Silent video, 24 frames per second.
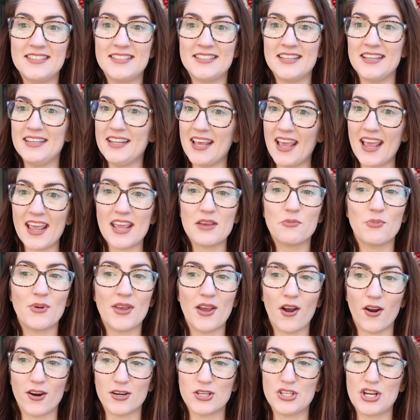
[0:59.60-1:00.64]
Today
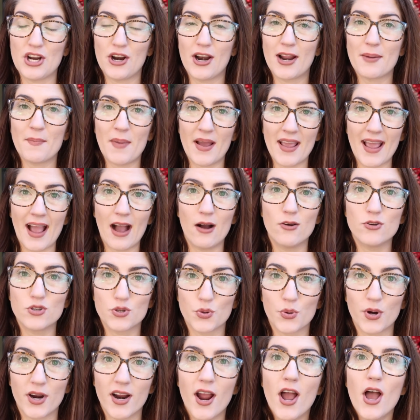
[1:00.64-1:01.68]
we are sharing my
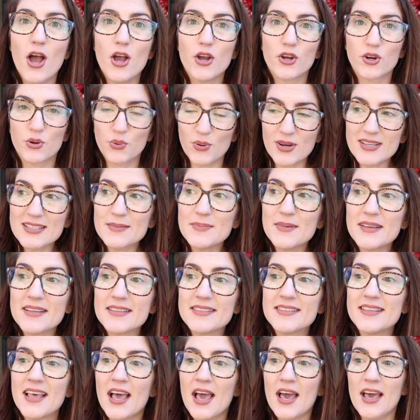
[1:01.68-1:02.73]
outdoor Christmas
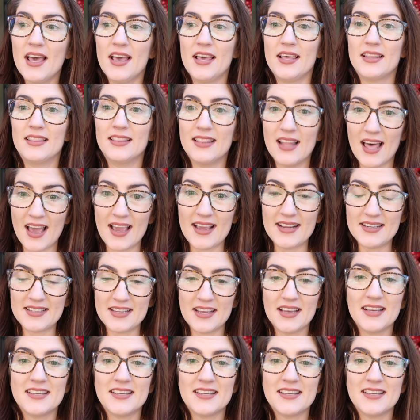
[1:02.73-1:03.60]
light